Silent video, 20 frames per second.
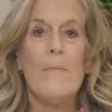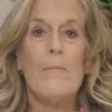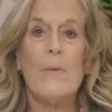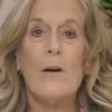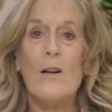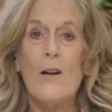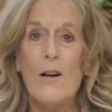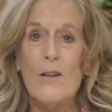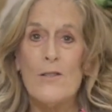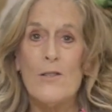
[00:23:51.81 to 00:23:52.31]

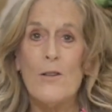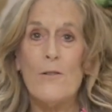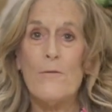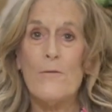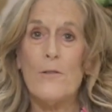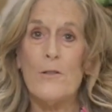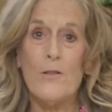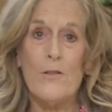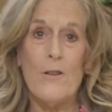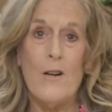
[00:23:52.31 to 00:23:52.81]
but also
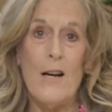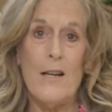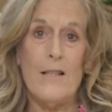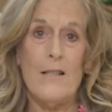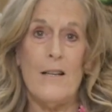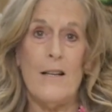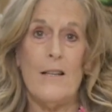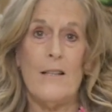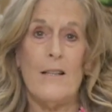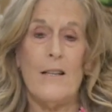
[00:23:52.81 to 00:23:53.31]
for dry
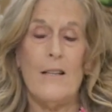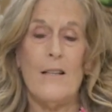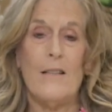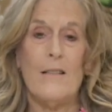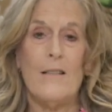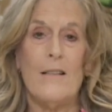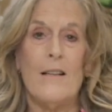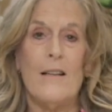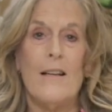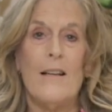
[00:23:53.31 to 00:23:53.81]
daikon.